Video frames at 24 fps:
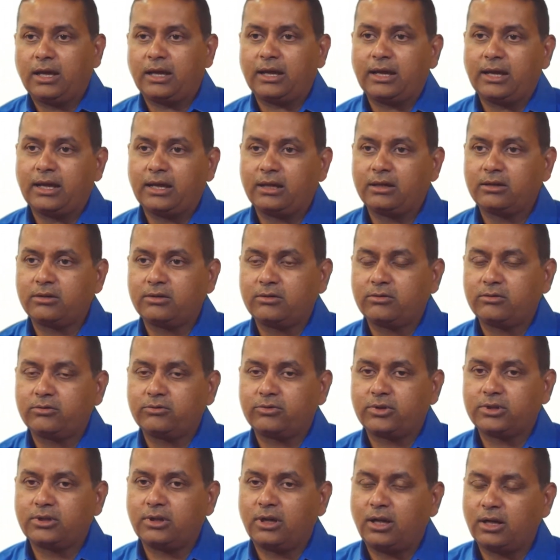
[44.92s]
And
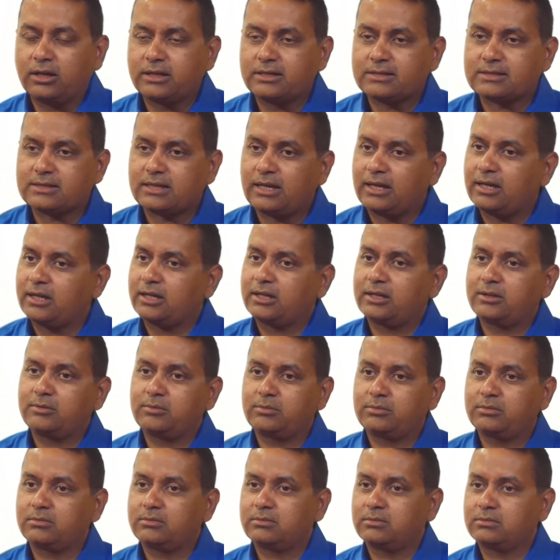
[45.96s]
for the longest
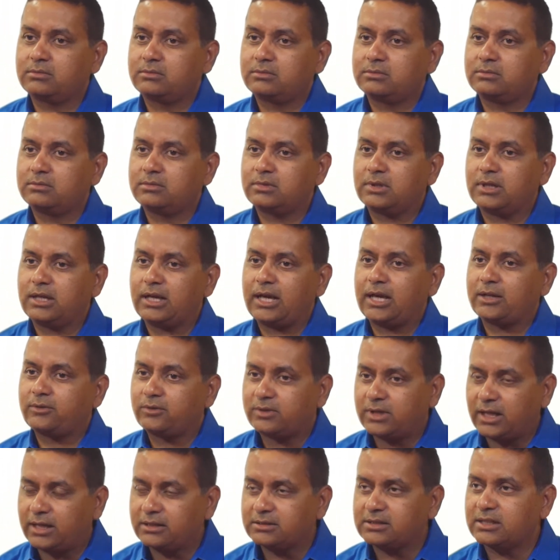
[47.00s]
time,
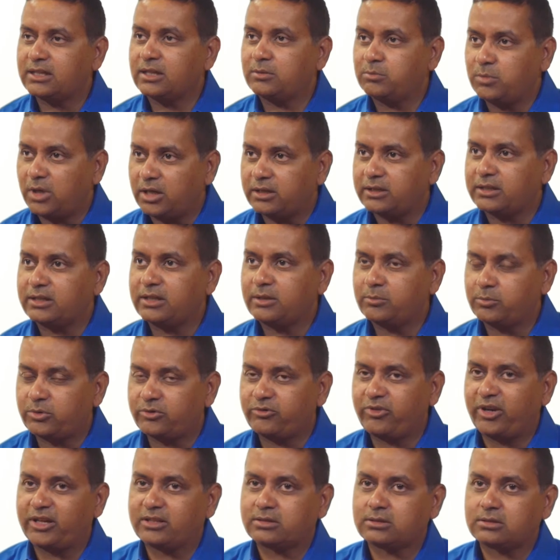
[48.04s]
advertising and marketing
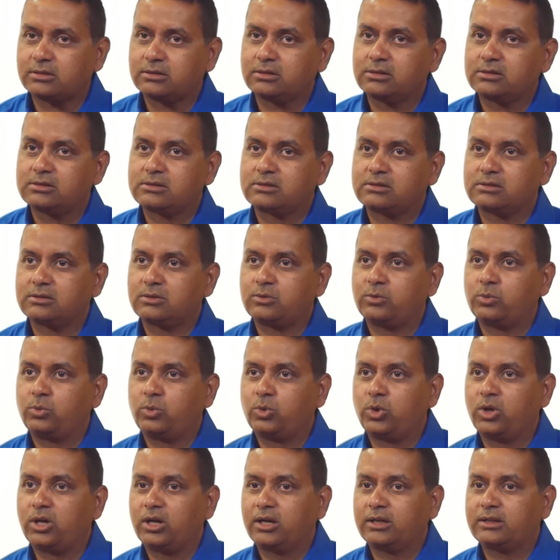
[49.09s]
professionals
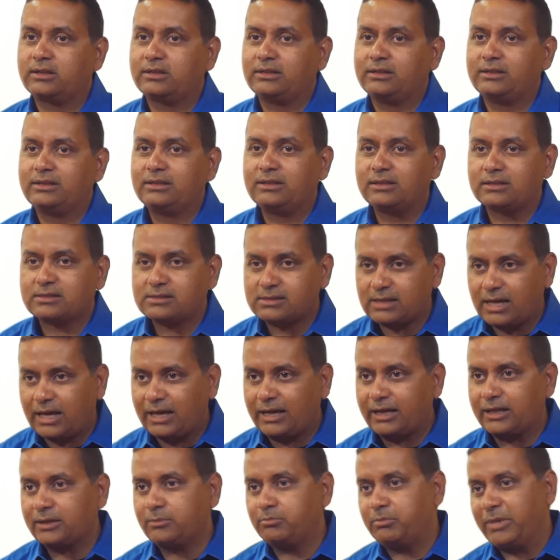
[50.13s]
would
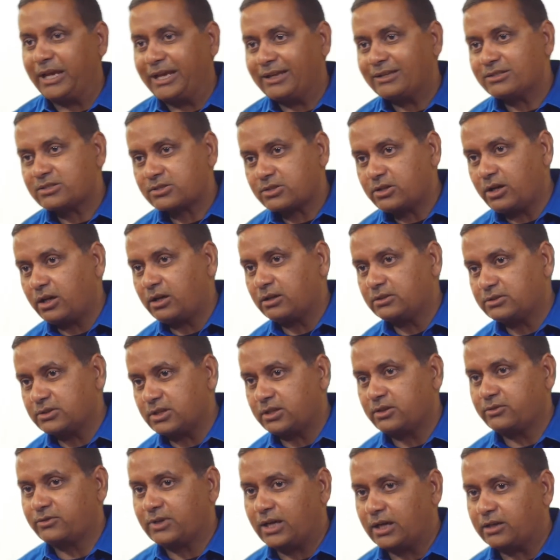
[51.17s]
decide based on
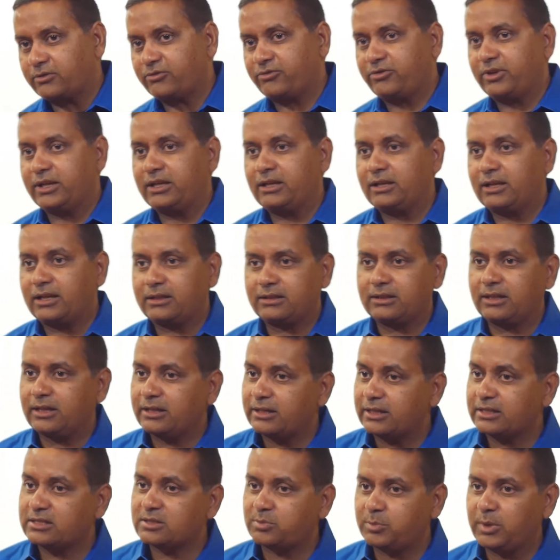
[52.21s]
sort of gut feel and
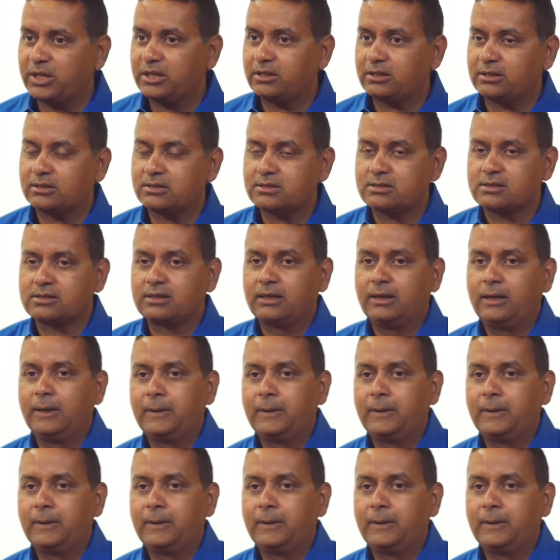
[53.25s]
their experience